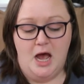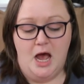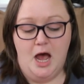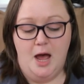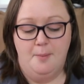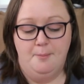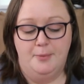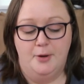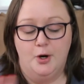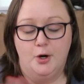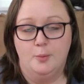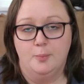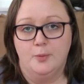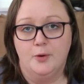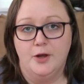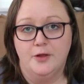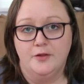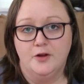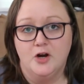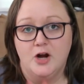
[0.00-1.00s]
Um, but her
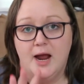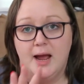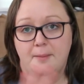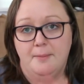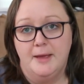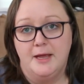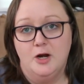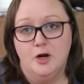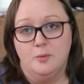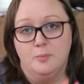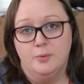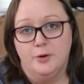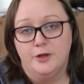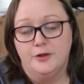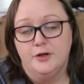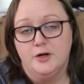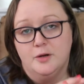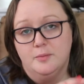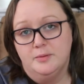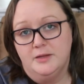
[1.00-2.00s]
brother, I made her
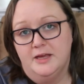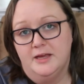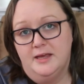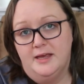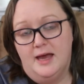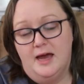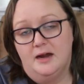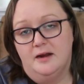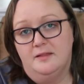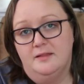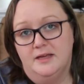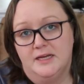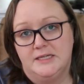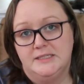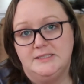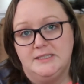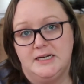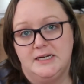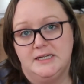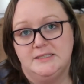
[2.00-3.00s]
brother a blanket out of
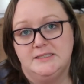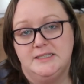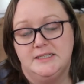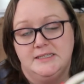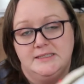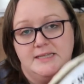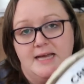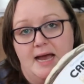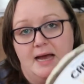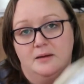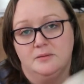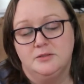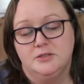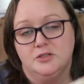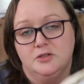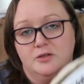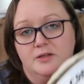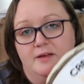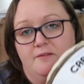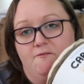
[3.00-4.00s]
this and it's his
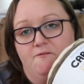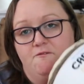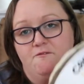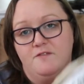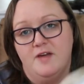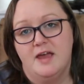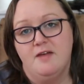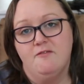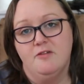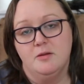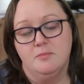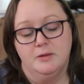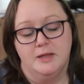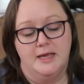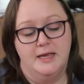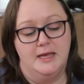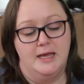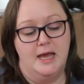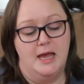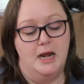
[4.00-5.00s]
absolutely favorite
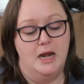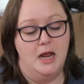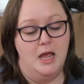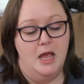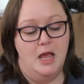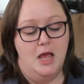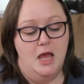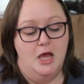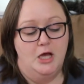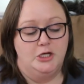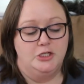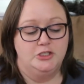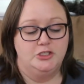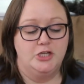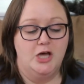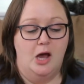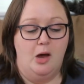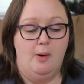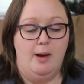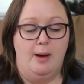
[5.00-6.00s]
blanket.
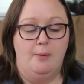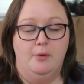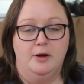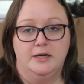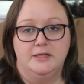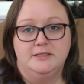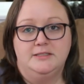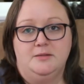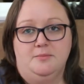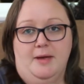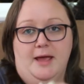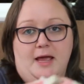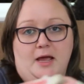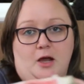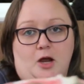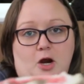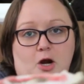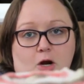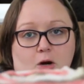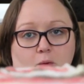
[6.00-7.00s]
So I wanted to
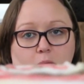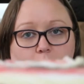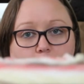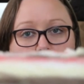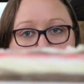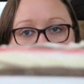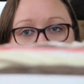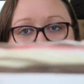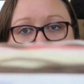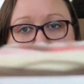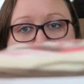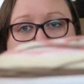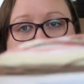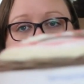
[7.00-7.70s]
make her one.